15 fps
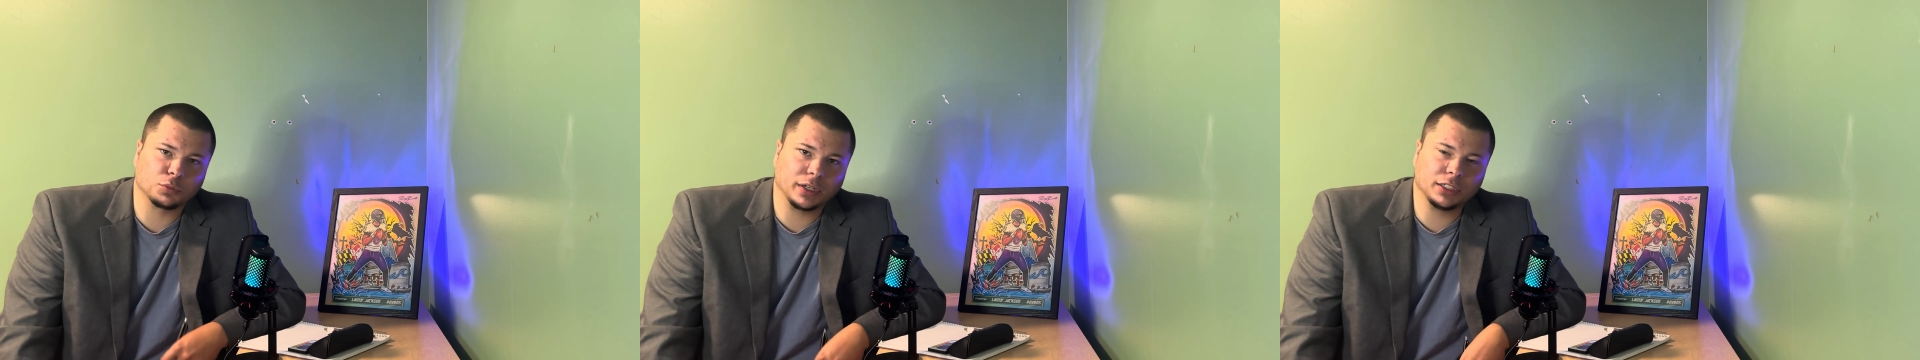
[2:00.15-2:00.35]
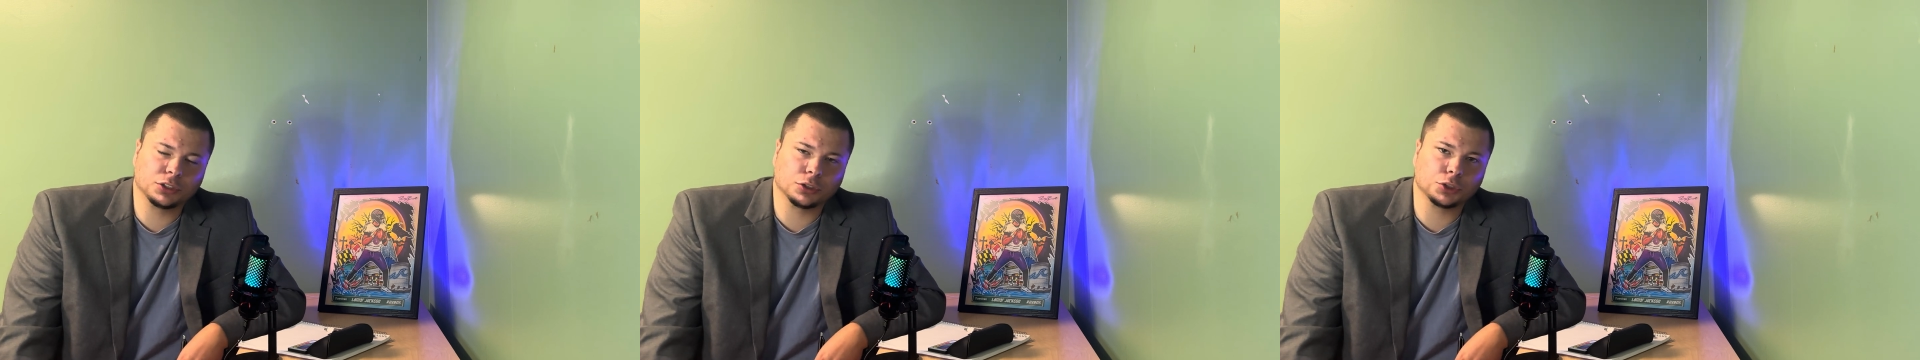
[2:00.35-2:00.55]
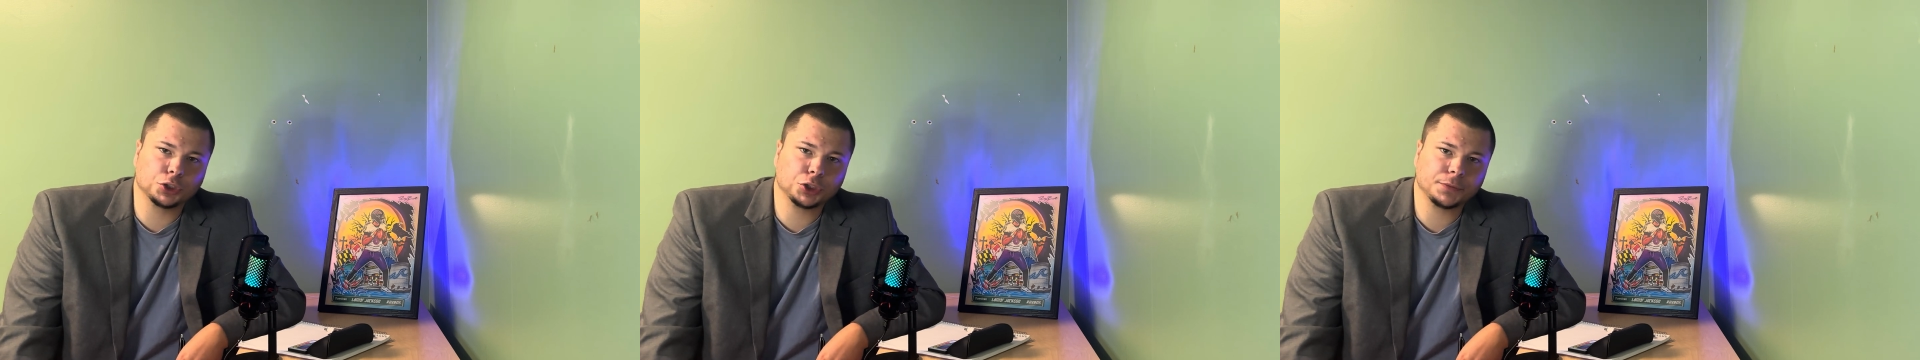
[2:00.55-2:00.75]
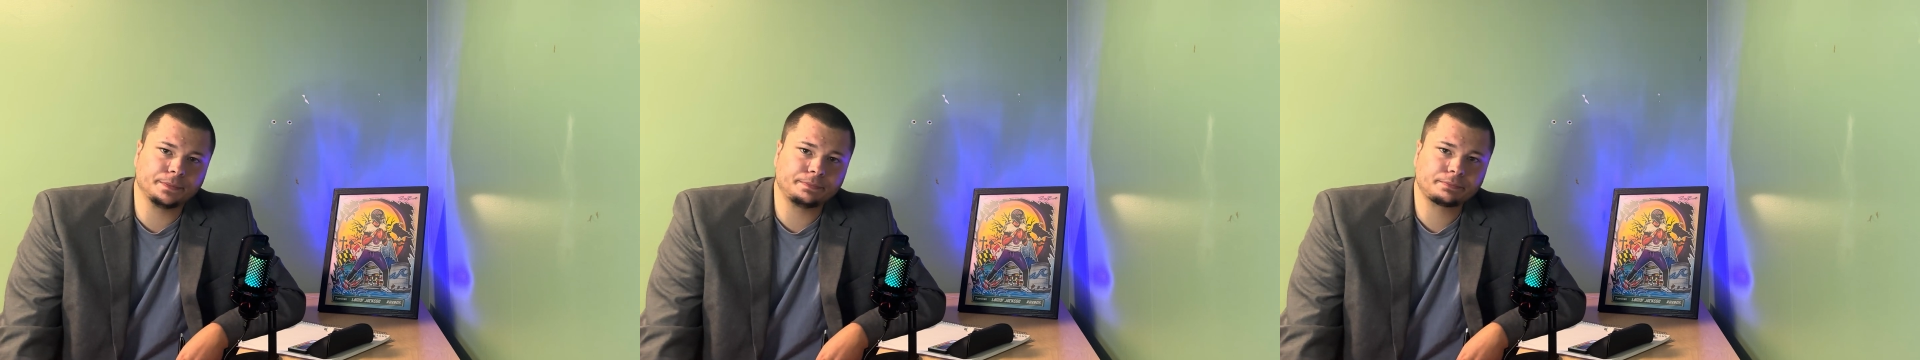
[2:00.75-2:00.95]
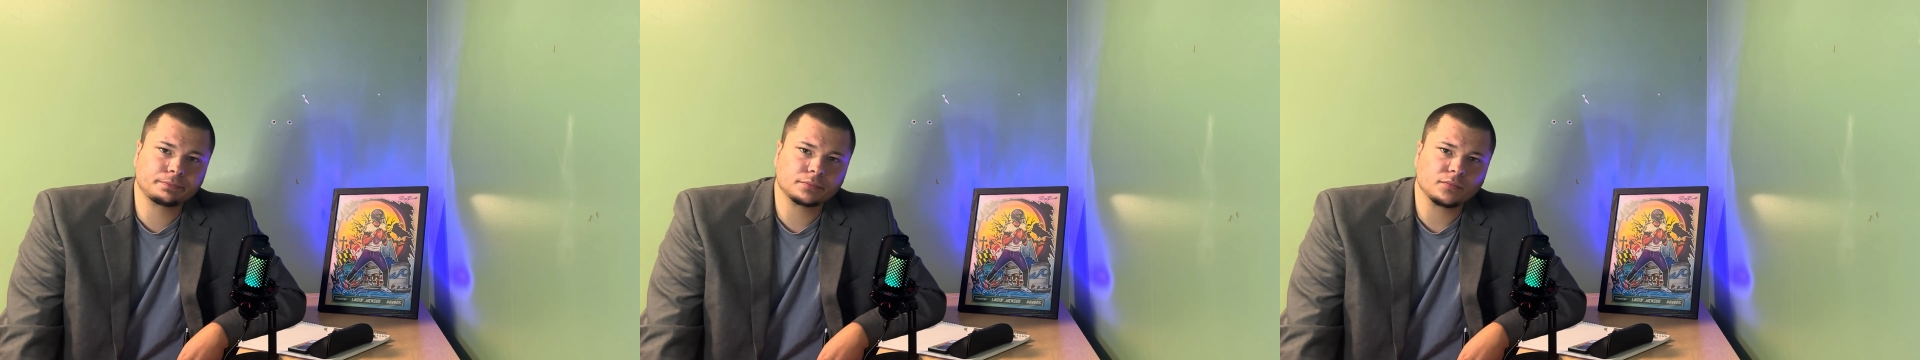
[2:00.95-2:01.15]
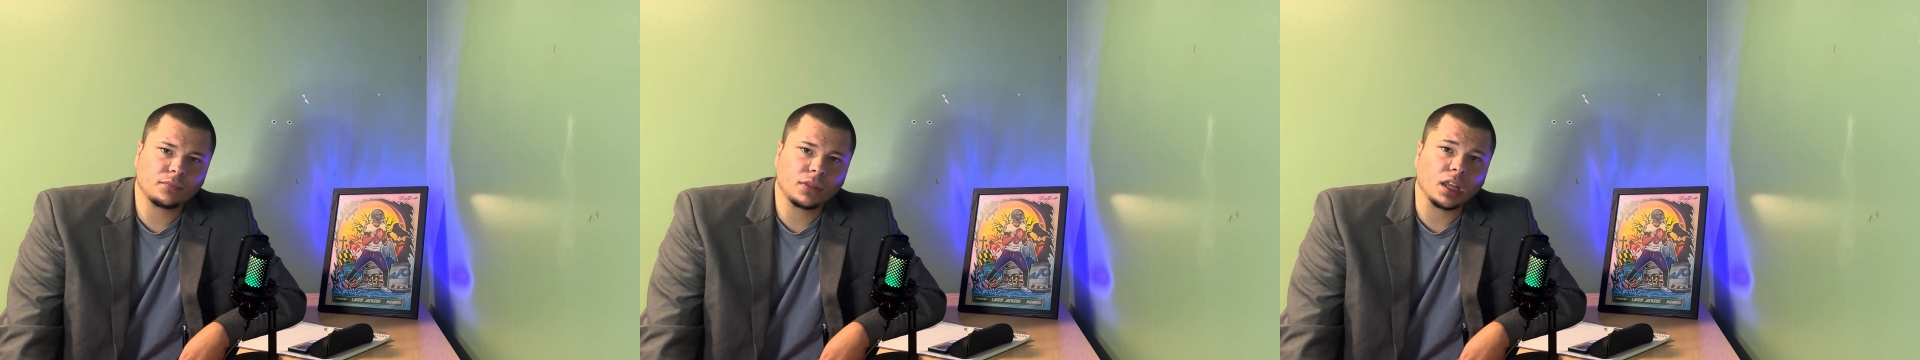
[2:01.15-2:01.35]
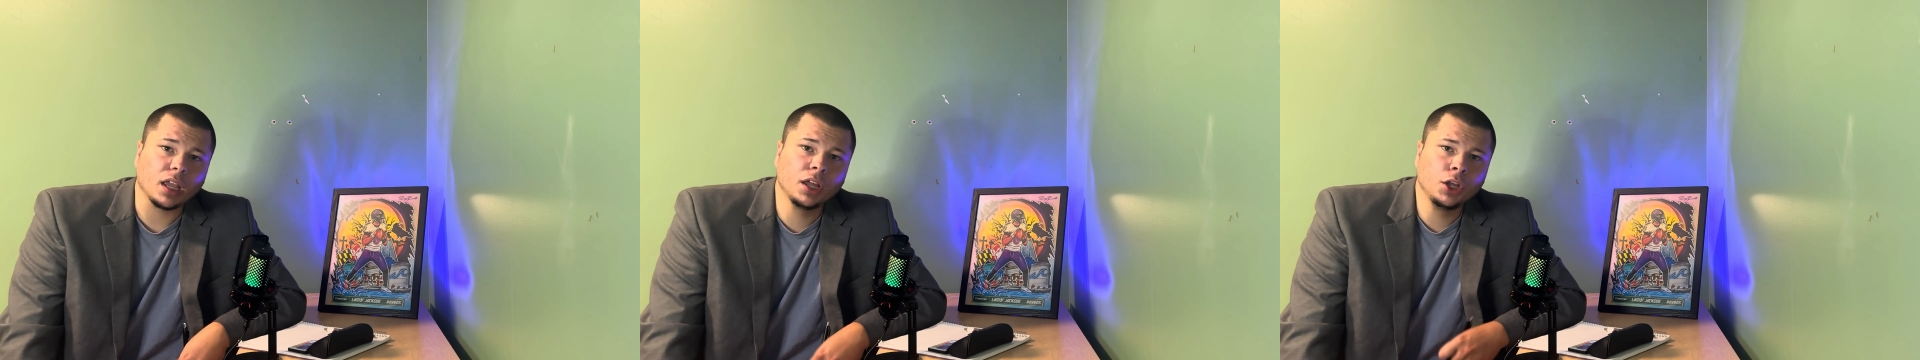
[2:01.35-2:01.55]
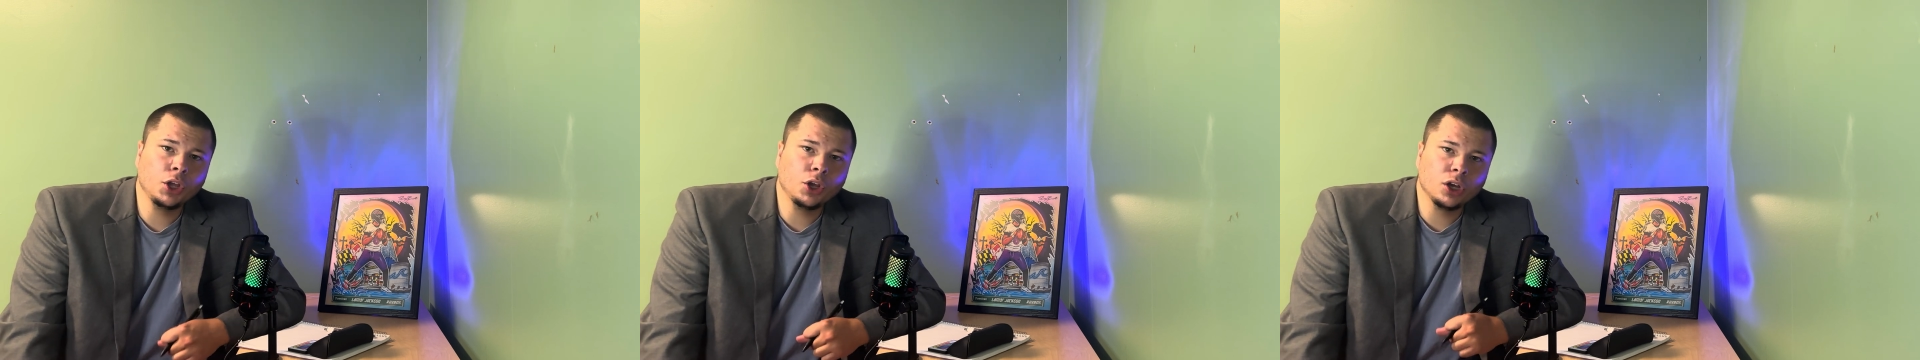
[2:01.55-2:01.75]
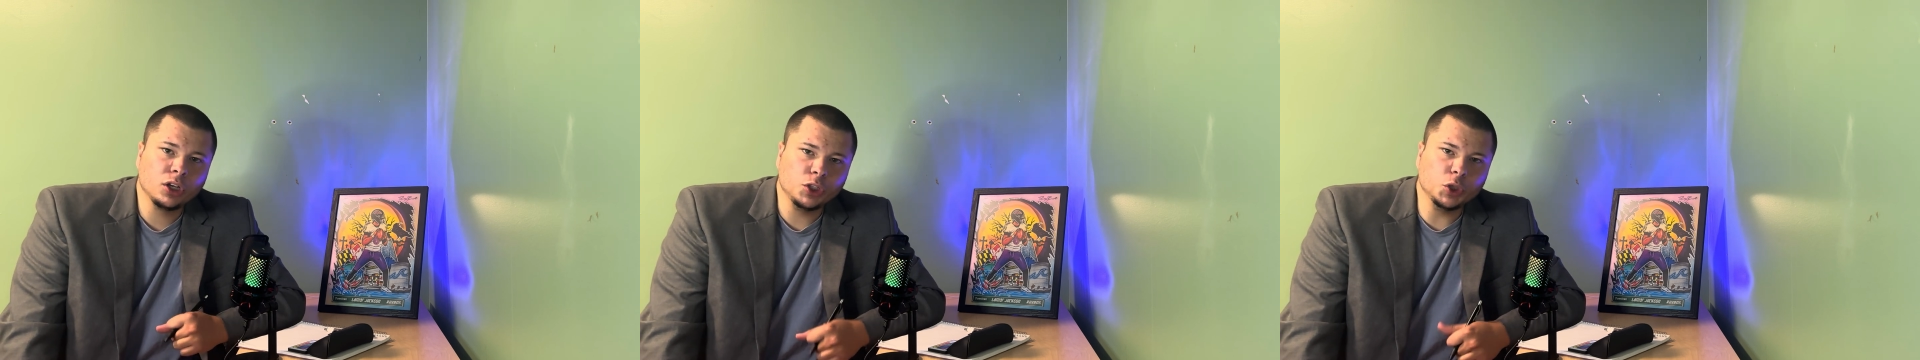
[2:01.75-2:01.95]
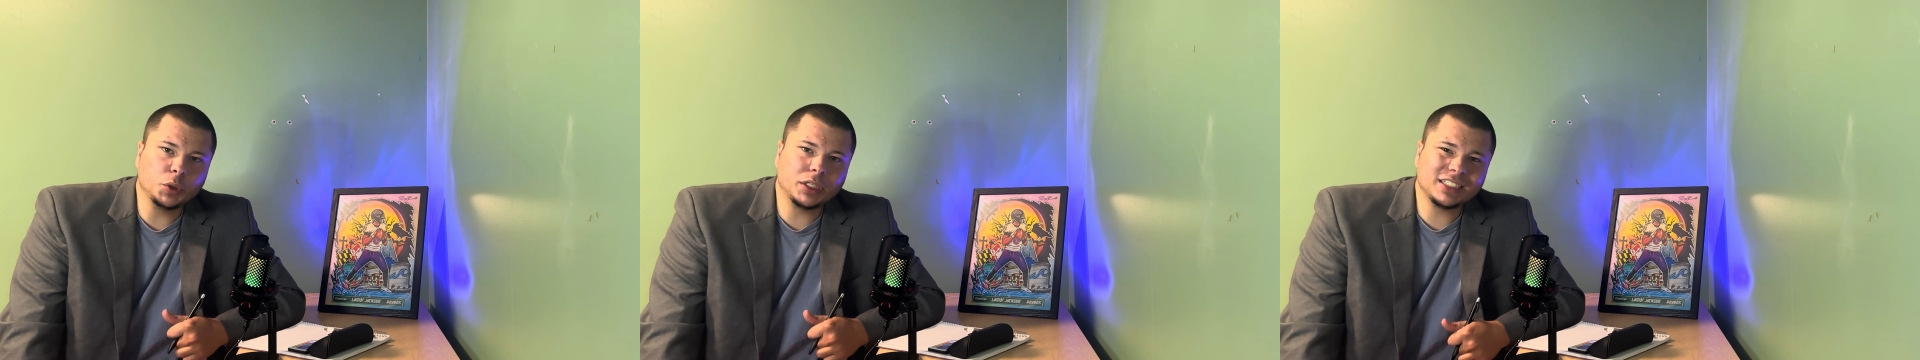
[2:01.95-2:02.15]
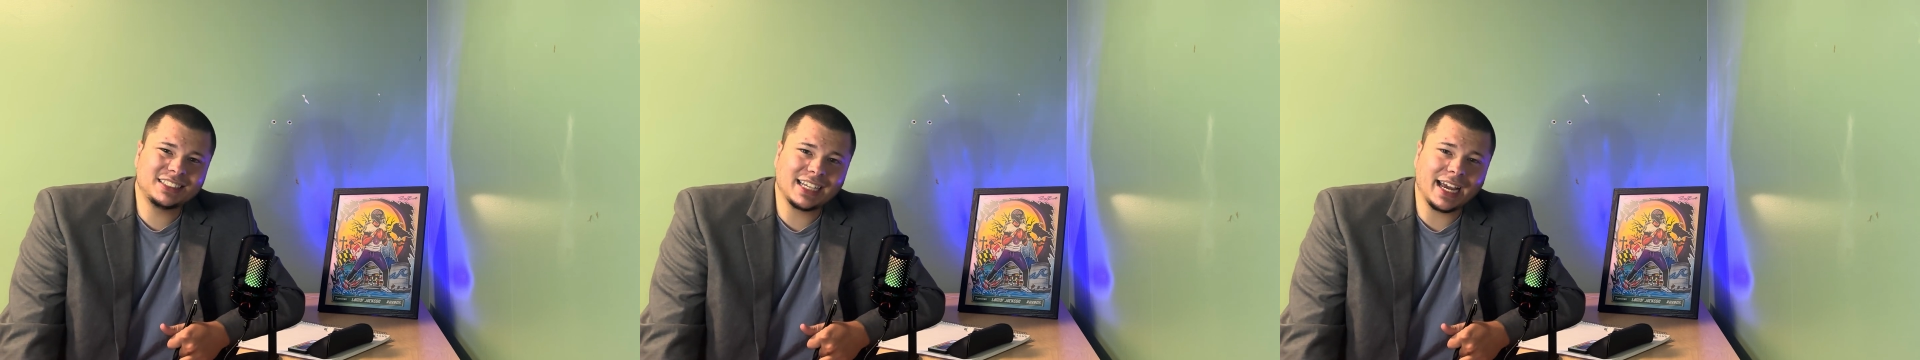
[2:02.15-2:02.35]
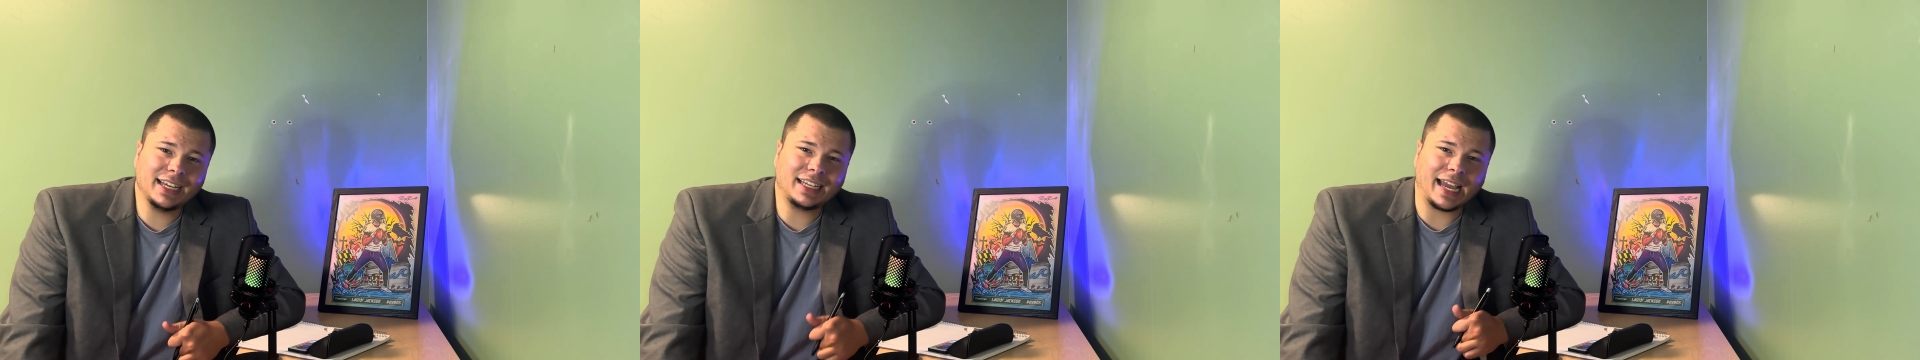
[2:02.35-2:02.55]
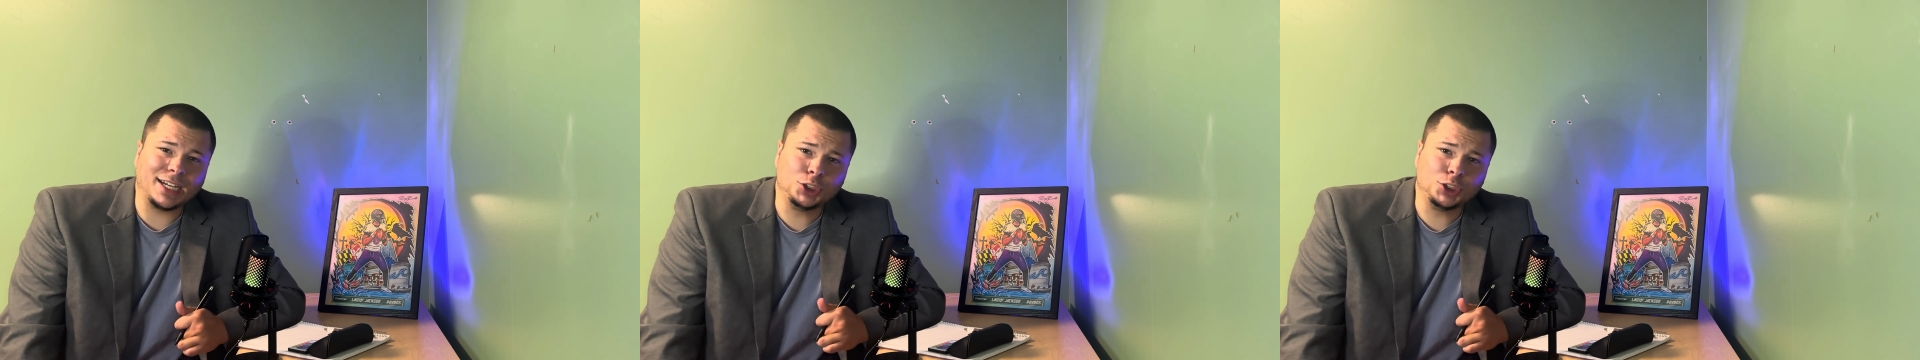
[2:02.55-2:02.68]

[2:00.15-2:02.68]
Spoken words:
research. You could take a